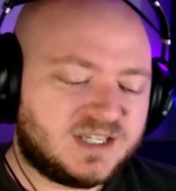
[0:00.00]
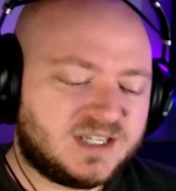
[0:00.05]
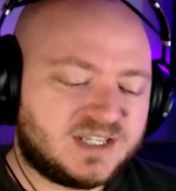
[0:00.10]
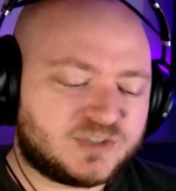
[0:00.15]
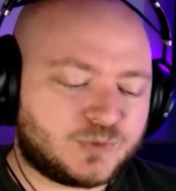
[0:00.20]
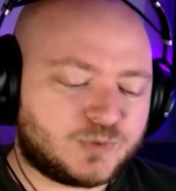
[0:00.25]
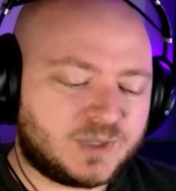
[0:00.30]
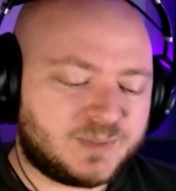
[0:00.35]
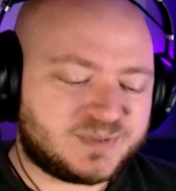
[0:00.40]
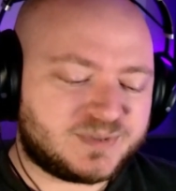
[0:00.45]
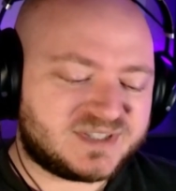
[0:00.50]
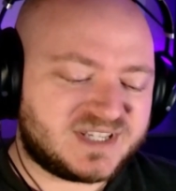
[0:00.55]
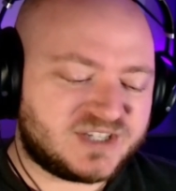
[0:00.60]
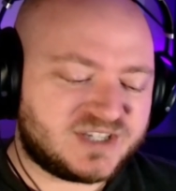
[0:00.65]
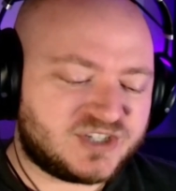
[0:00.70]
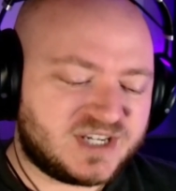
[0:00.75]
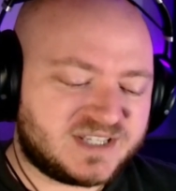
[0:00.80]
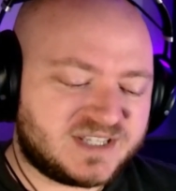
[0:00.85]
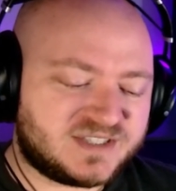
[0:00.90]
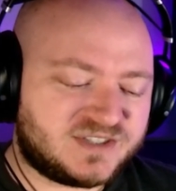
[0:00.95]
And
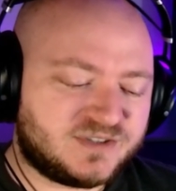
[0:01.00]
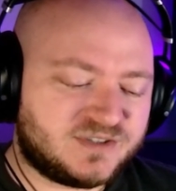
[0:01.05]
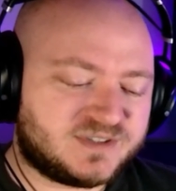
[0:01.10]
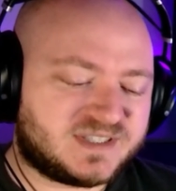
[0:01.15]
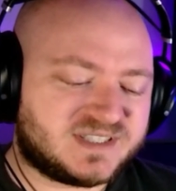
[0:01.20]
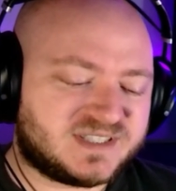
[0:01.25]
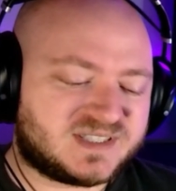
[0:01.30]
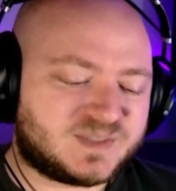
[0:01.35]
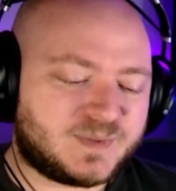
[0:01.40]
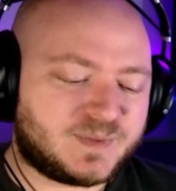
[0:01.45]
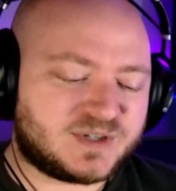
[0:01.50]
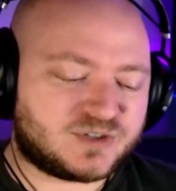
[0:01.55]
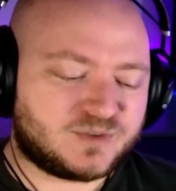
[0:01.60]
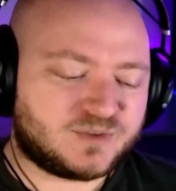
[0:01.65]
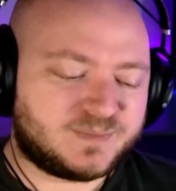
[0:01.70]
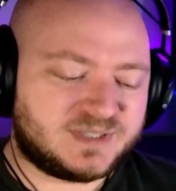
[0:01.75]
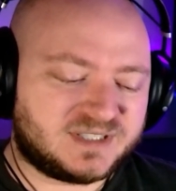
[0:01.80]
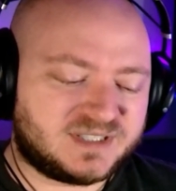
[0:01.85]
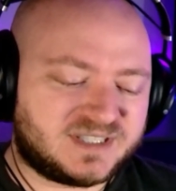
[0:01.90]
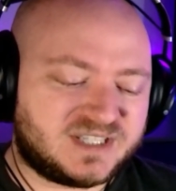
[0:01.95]
20% chance to use his special
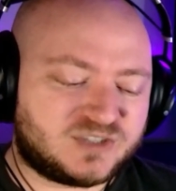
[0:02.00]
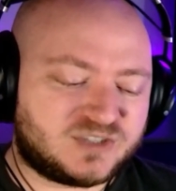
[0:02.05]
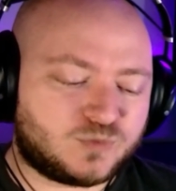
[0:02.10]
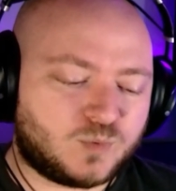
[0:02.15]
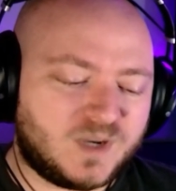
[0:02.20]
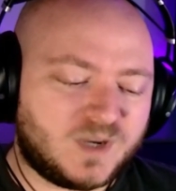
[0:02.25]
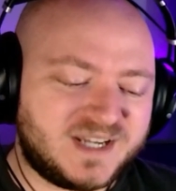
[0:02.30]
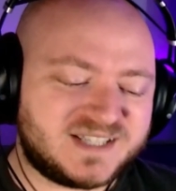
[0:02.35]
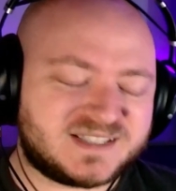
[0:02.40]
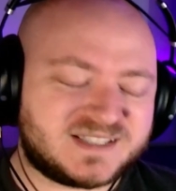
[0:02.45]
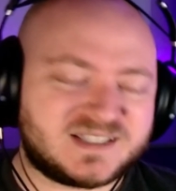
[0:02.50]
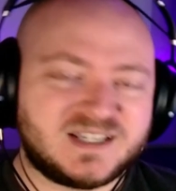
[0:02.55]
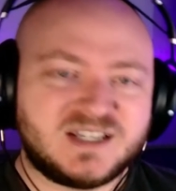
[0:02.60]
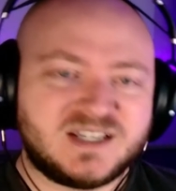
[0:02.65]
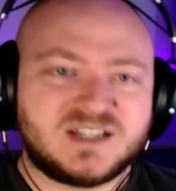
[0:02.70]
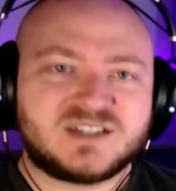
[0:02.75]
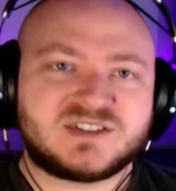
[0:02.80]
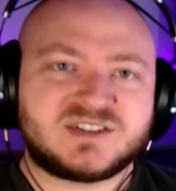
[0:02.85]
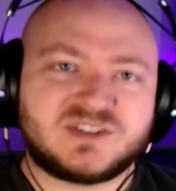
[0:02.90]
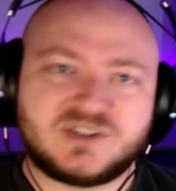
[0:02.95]
ability twice,
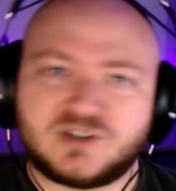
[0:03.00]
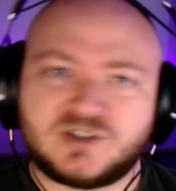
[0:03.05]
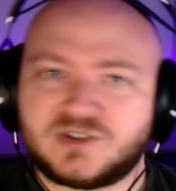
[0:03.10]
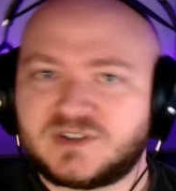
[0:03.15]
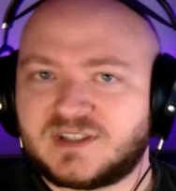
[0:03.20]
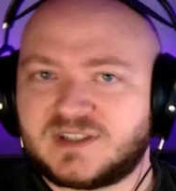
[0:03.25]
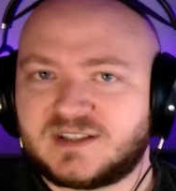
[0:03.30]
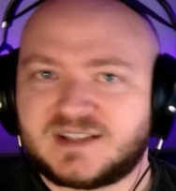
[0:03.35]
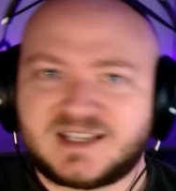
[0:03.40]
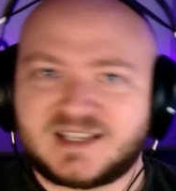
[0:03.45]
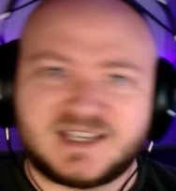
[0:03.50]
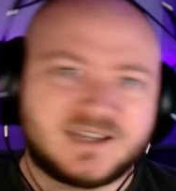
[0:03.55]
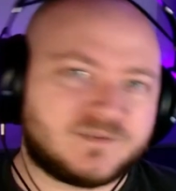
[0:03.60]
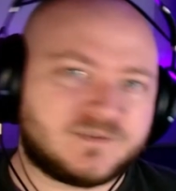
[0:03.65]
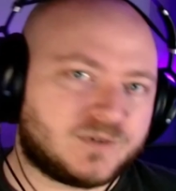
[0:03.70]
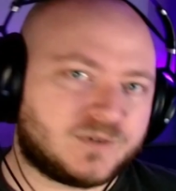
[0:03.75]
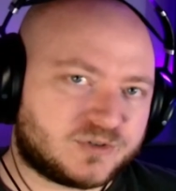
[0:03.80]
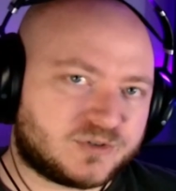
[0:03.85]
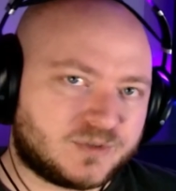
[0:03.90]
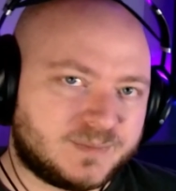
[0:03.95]
so you know they get
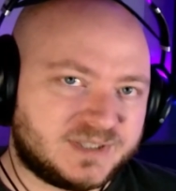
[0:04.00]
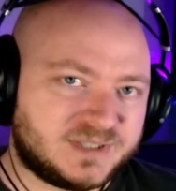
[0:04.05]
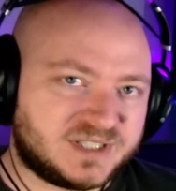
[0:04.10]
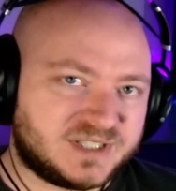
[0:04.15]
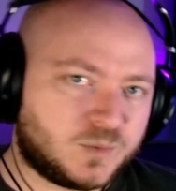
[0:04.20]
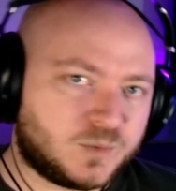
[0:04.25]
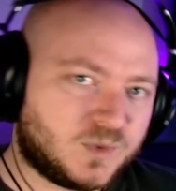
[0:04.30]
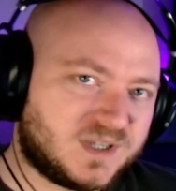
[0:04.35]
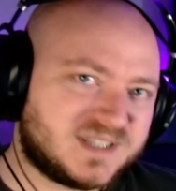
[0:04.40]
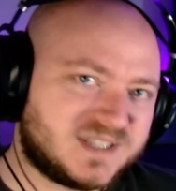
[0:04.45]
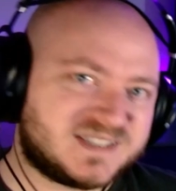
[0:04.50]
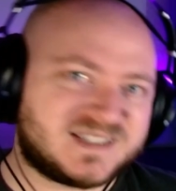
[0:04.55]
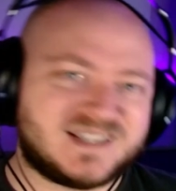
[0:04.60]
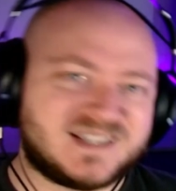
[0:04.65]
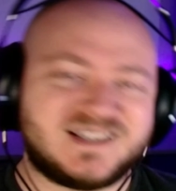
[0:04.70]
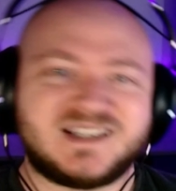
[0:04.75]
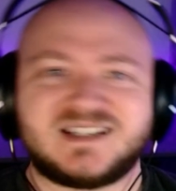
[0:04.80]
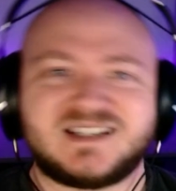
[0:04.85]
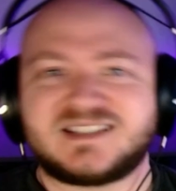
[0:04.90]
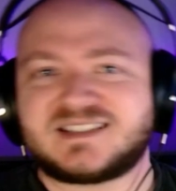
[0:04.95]
vulnerability once,
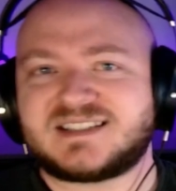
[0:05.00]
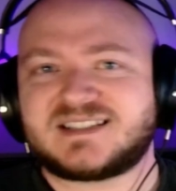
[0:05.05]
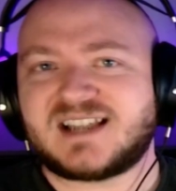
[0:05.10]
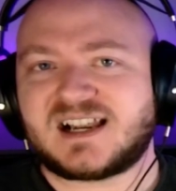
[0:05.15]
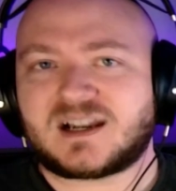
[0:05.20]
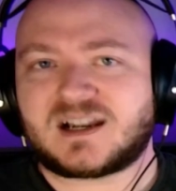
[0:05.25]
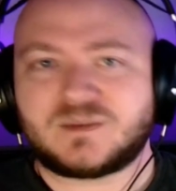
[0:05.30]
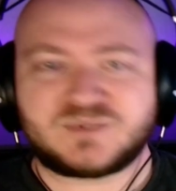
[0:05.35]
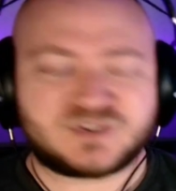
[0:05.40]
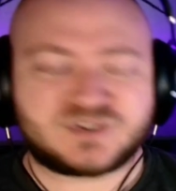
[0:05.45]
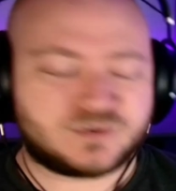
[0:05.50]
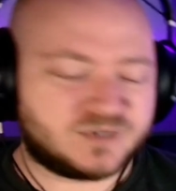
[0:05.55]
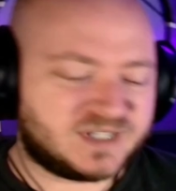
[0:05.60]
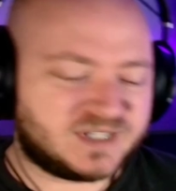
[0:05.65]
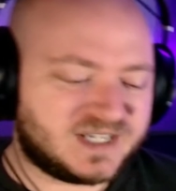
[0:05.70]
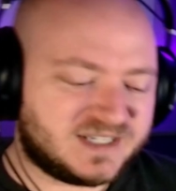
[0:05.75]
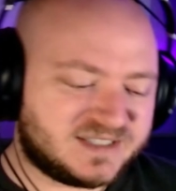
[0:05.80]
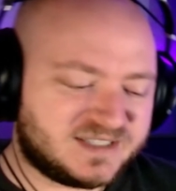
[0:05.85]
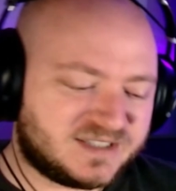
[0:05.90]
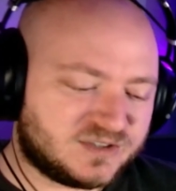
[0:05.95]
and then his attack comes through
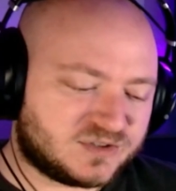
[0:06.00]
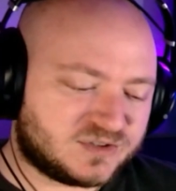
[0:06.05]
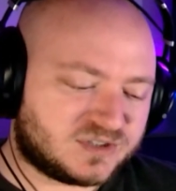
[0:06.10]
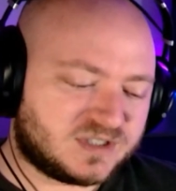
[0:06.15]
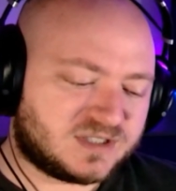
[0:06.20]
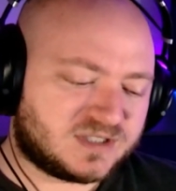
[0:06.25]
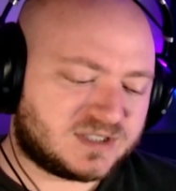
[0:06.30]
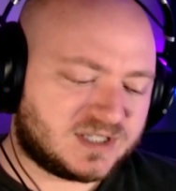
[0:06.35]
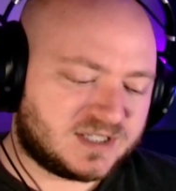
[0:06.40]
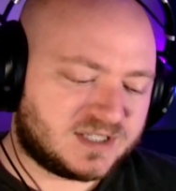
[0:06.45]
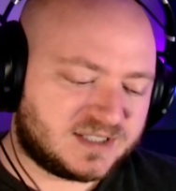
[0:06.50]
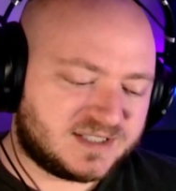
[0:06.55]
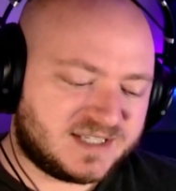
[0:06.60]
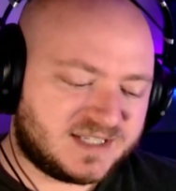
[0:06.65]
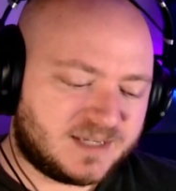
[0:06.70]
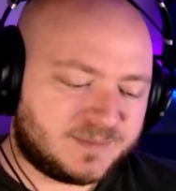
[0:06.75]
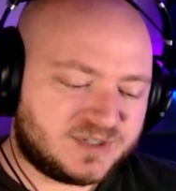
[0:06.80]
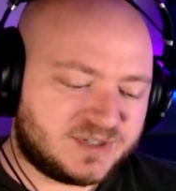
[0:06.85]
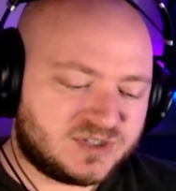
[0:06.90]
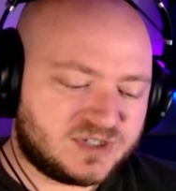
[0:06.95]
again and deals a ton of
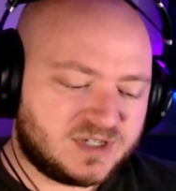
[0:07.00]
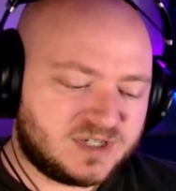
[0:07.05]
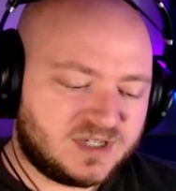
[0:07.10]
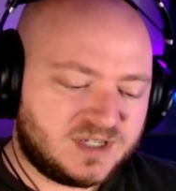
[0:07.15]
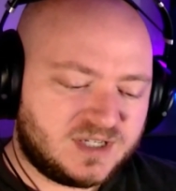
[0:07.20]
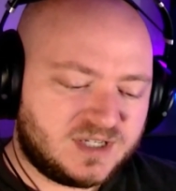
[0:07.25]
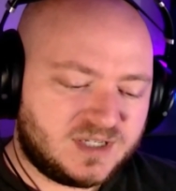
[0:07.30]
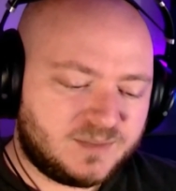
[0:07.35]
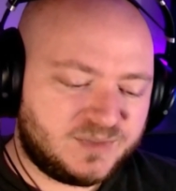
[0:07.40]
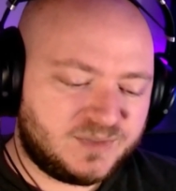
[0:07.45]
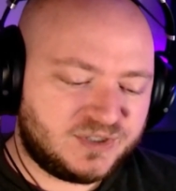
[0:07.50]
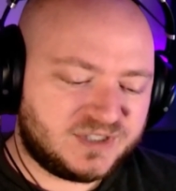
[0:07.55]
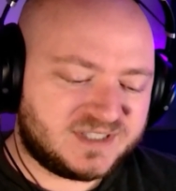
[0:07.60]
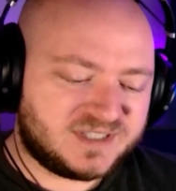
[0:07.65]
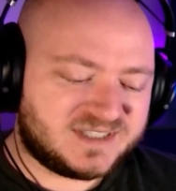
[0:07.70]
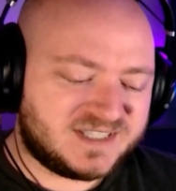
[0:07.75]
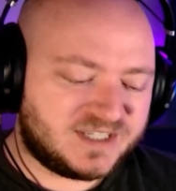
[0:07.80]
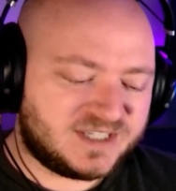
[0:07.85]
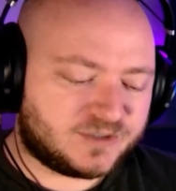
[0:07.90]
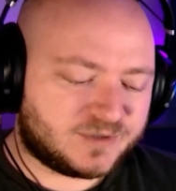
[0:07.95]
damage. Immune to
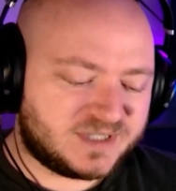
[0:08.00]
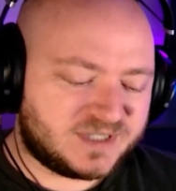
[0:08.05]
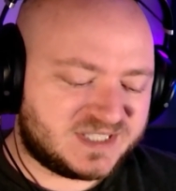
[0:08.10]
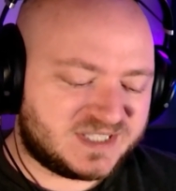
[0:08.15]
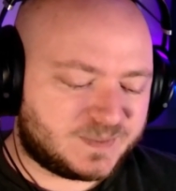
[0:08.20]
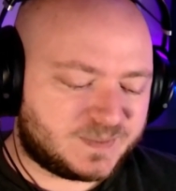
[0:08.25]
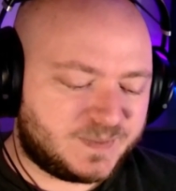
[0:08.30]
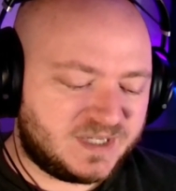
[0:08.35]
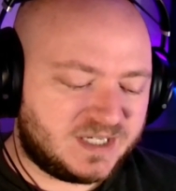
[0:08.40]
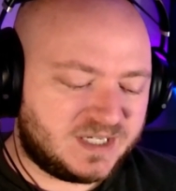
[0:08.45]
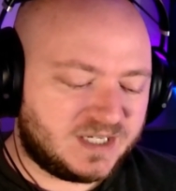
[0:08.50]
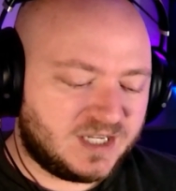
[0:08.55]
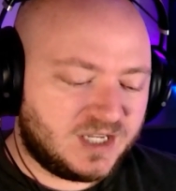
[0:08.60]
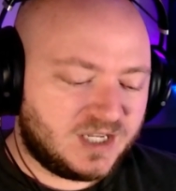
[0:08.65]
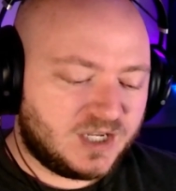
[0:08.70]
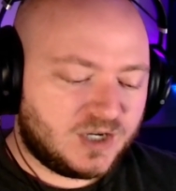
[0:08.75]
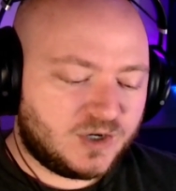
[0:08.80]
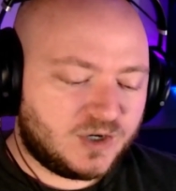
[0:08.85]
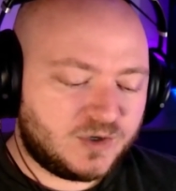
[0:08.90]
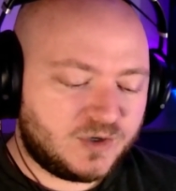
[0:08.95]
decreased speed.
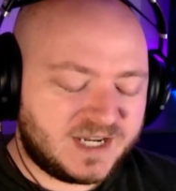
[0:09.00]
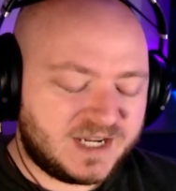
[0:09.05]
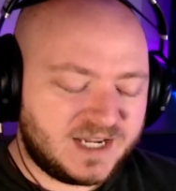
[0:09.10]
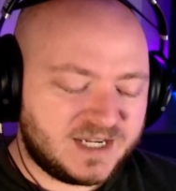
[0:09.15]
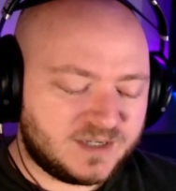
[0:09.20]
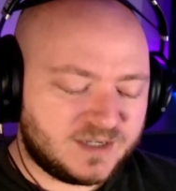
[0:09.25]
Okay,